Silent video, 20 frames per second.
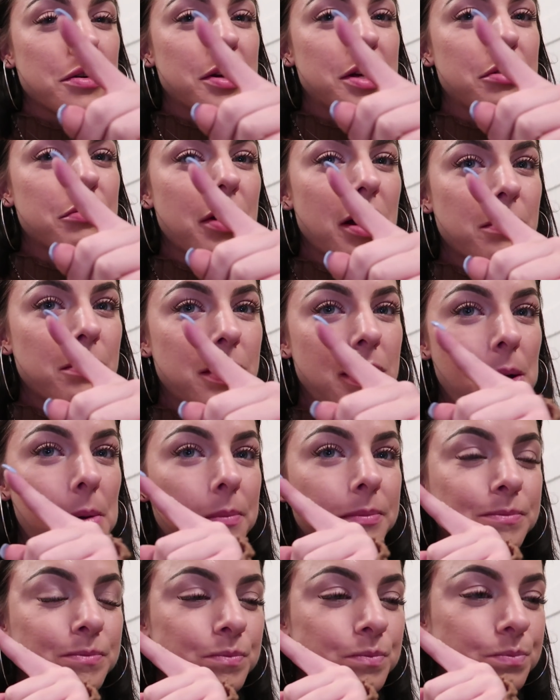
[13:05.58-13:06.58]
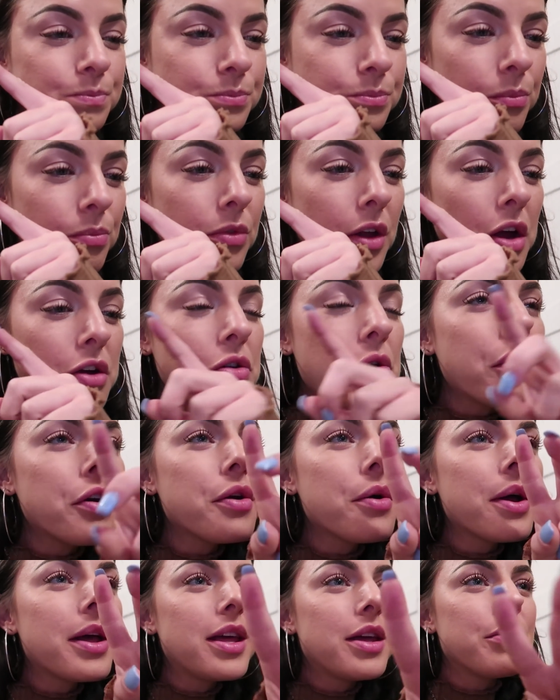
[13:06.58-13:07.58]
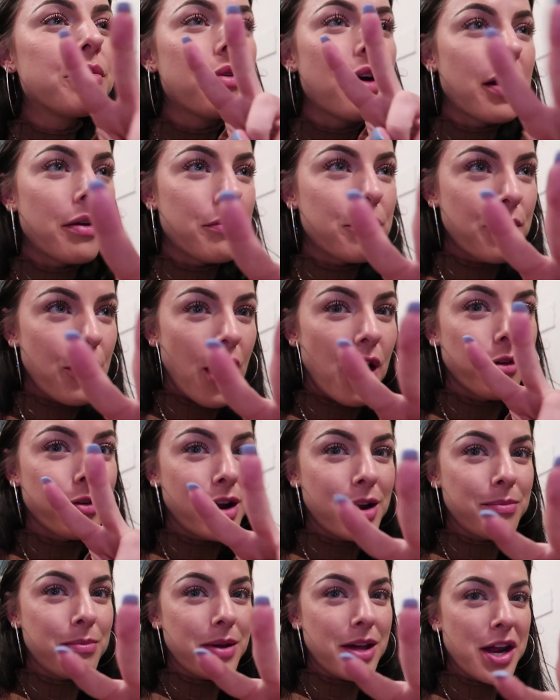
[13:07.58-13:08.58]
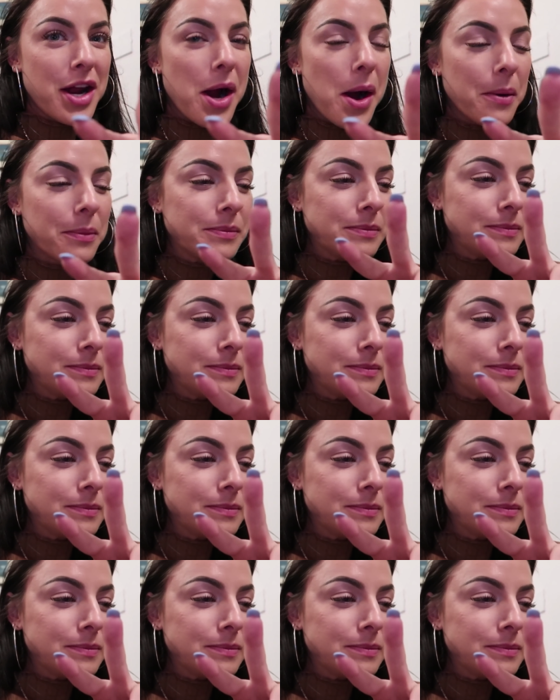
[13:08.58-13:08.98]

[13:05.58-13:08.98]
don't eat red meat, nor do I eat red, raw red meat.